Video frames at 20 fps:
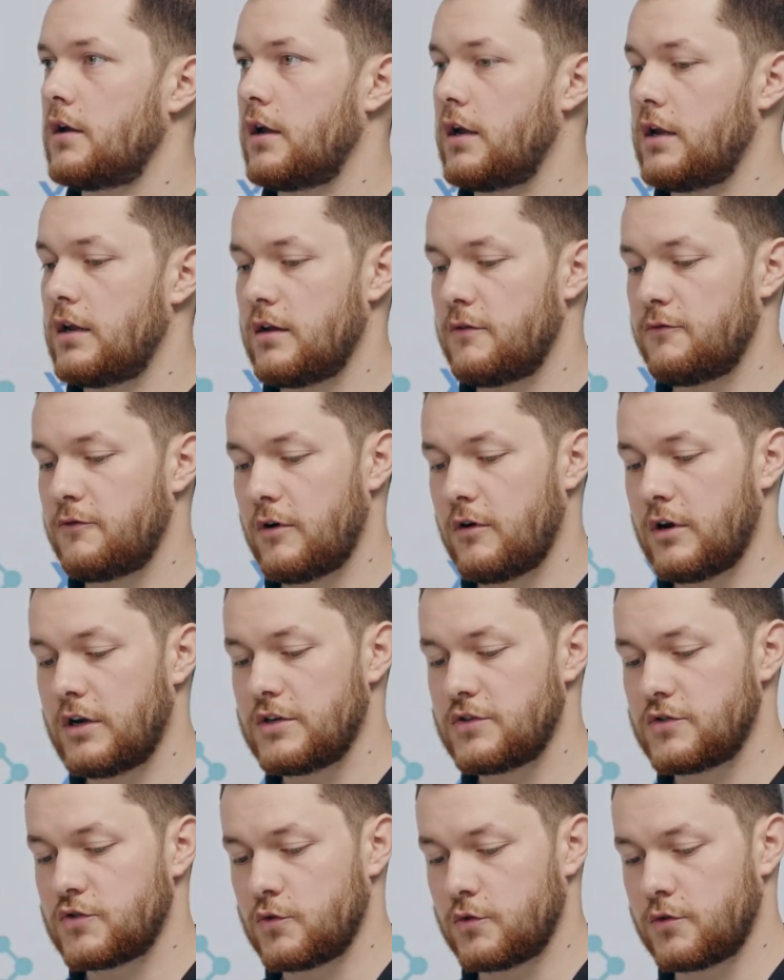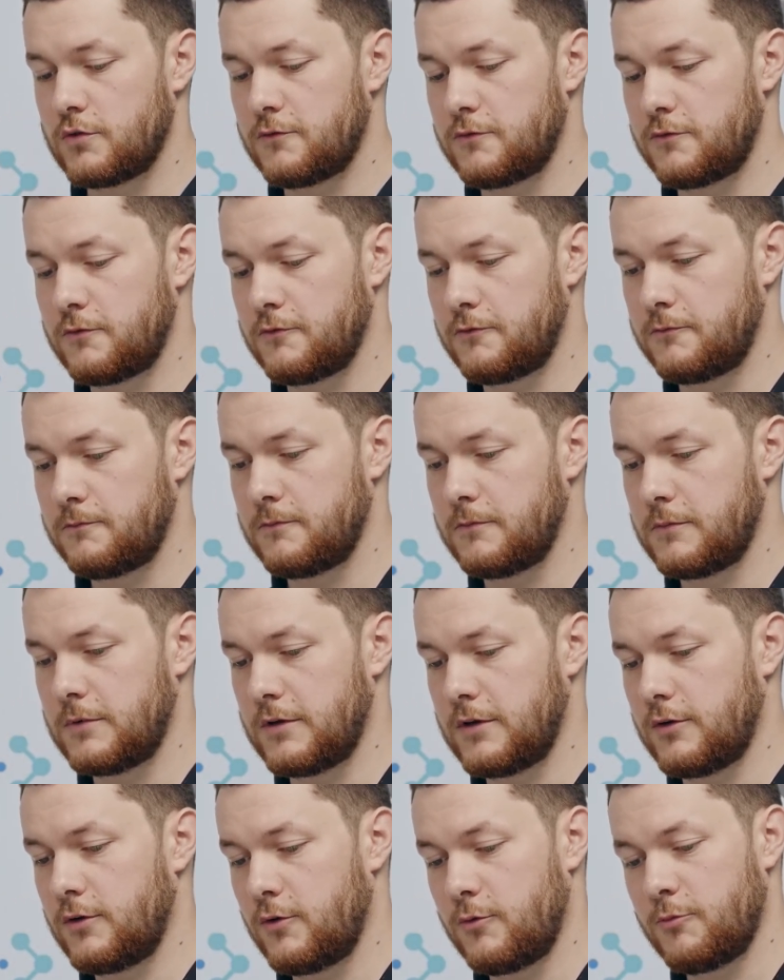in a very sort of
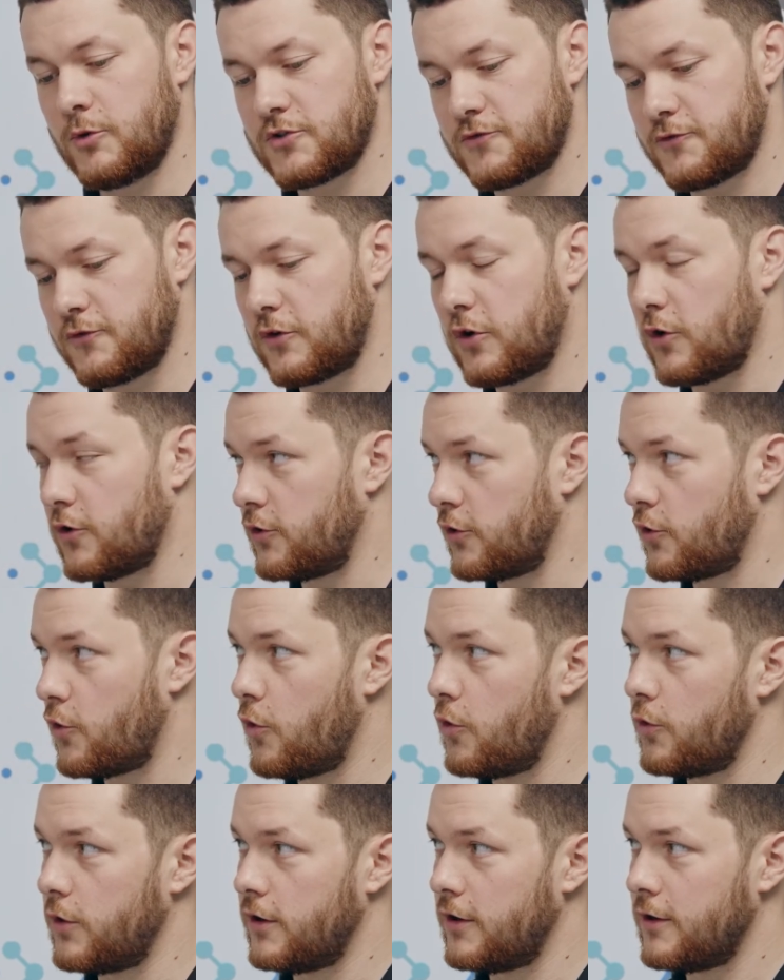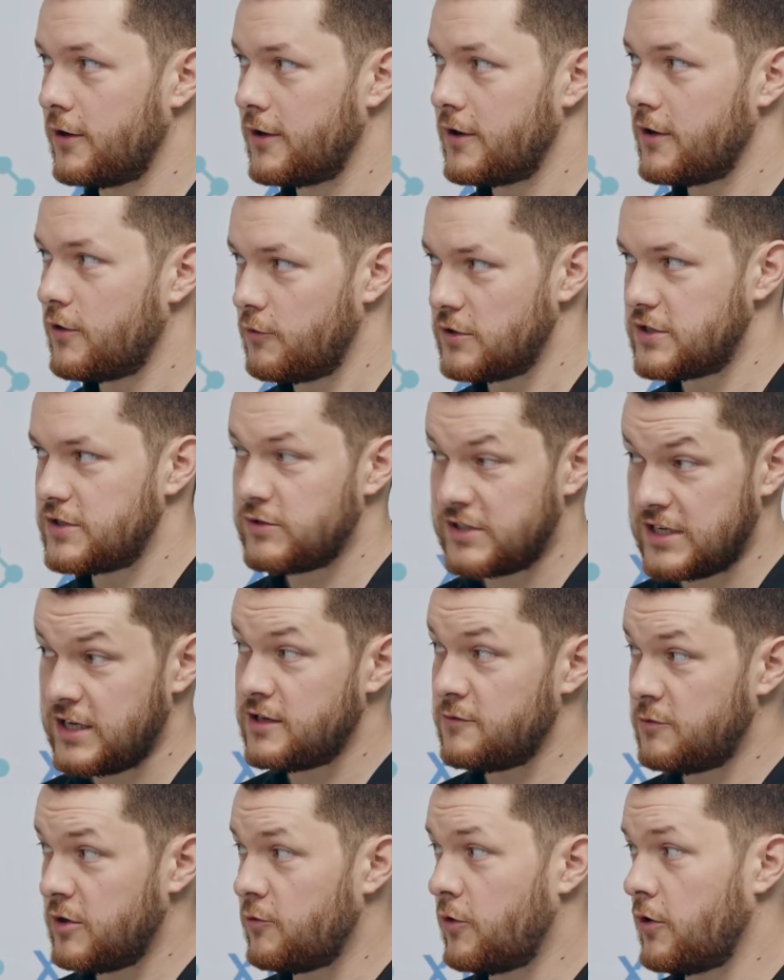almost forgotten corner, which tend
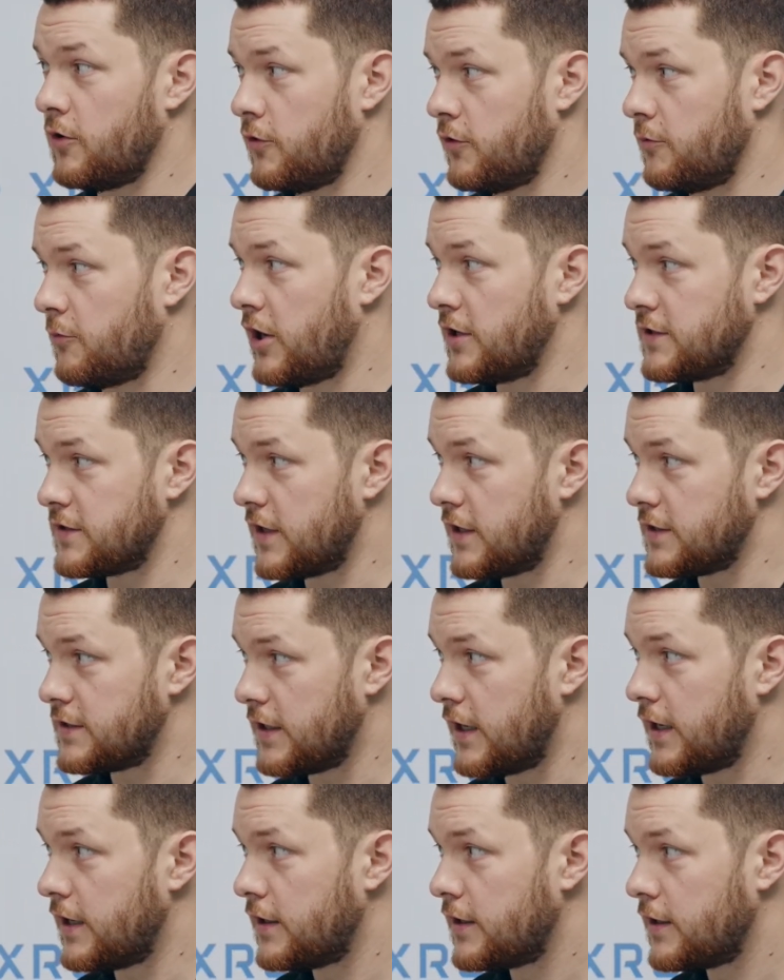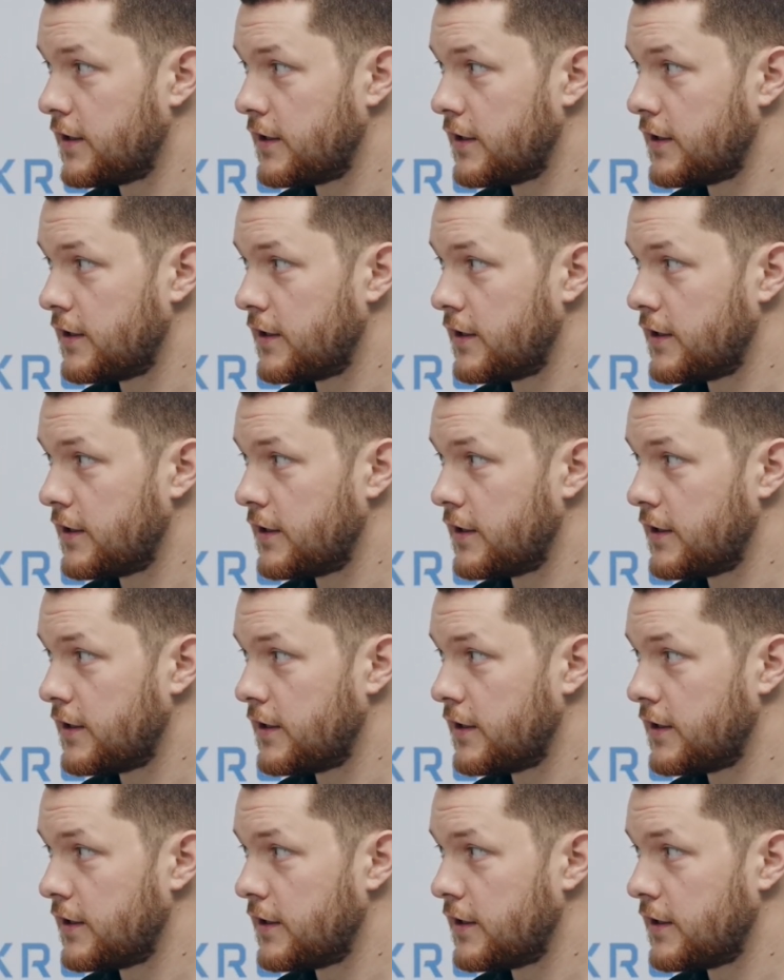to be where all the mine sites are.